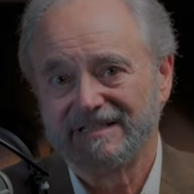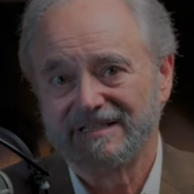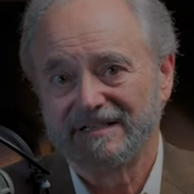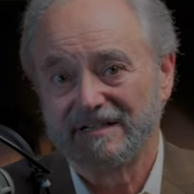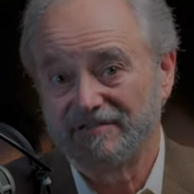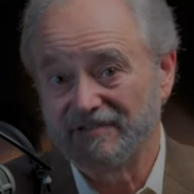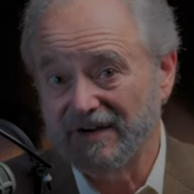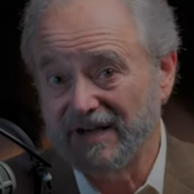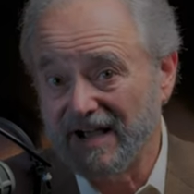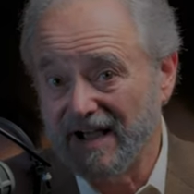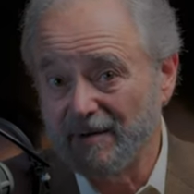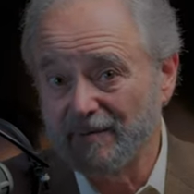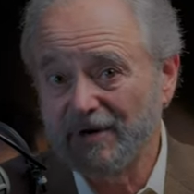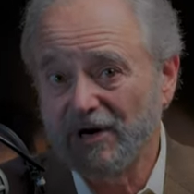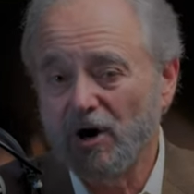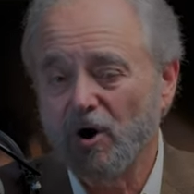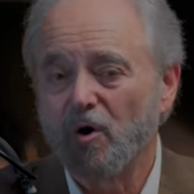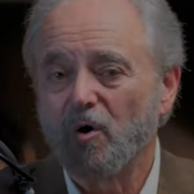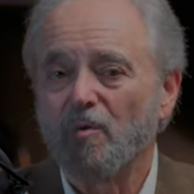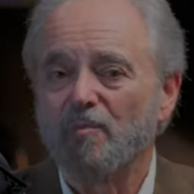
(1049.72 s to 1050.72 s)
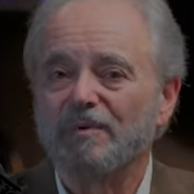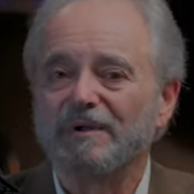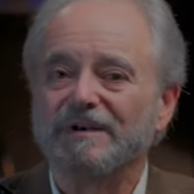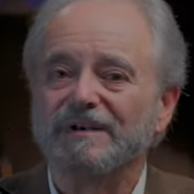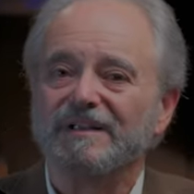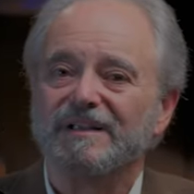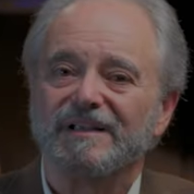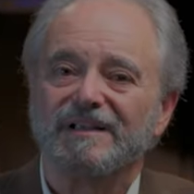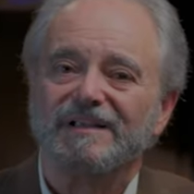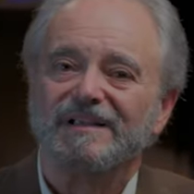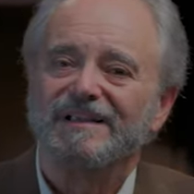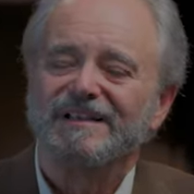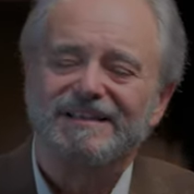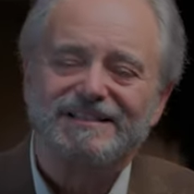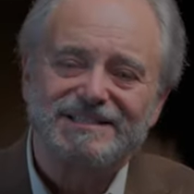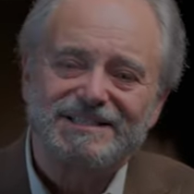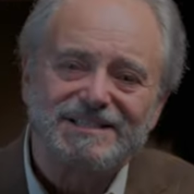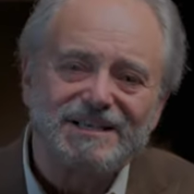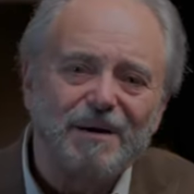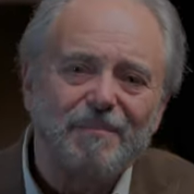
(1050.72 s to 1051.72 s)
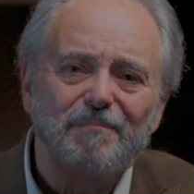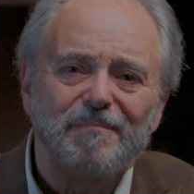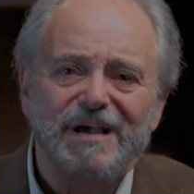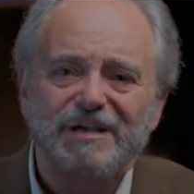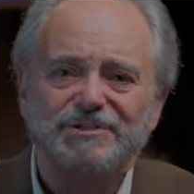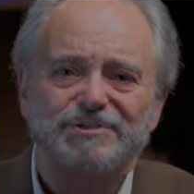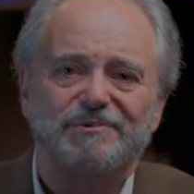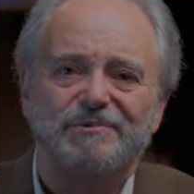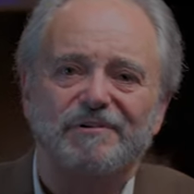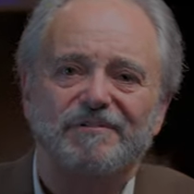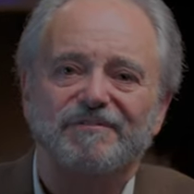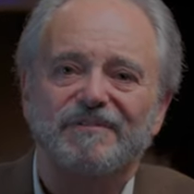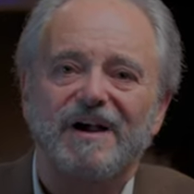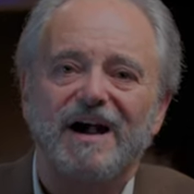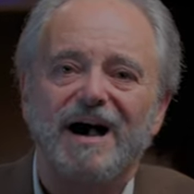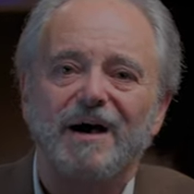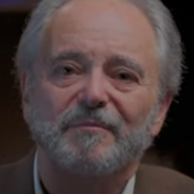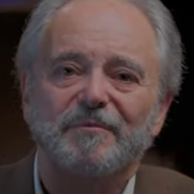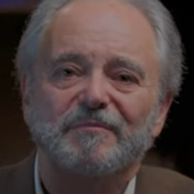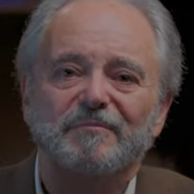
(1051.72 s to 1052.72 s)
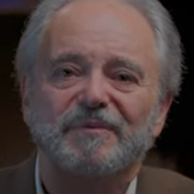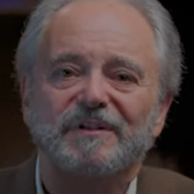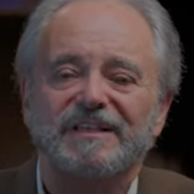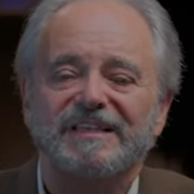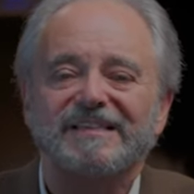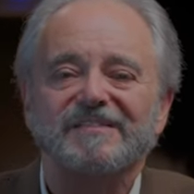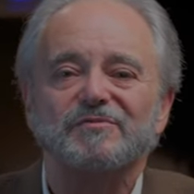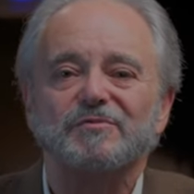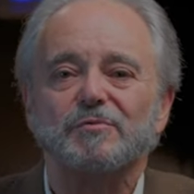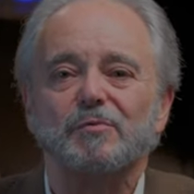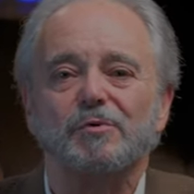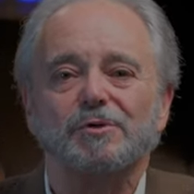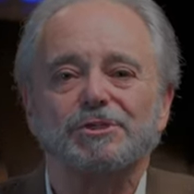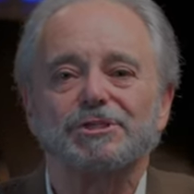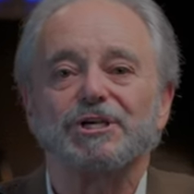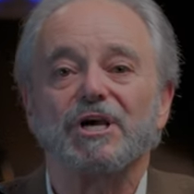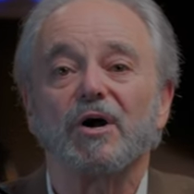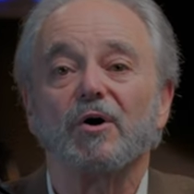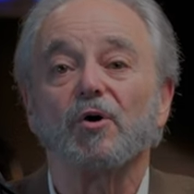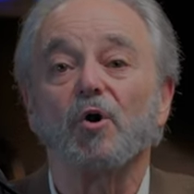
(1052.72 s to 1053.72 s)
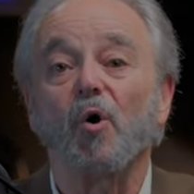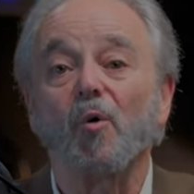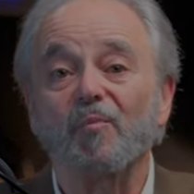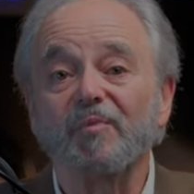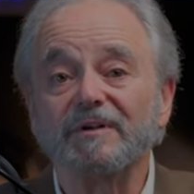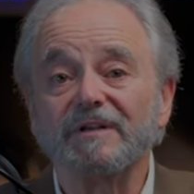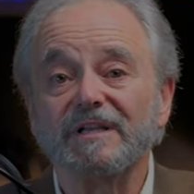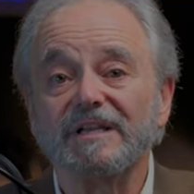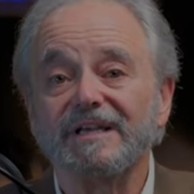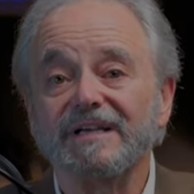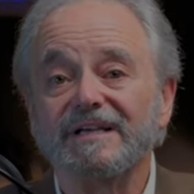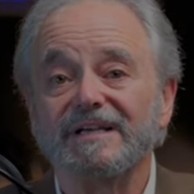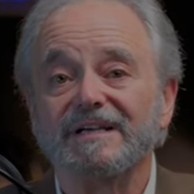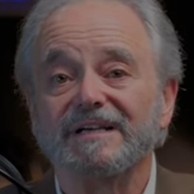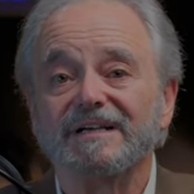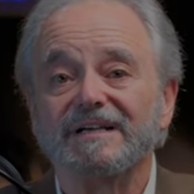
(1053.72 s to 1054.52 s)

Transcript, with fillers: If a common hope and some measure of common beliefs were shared openly,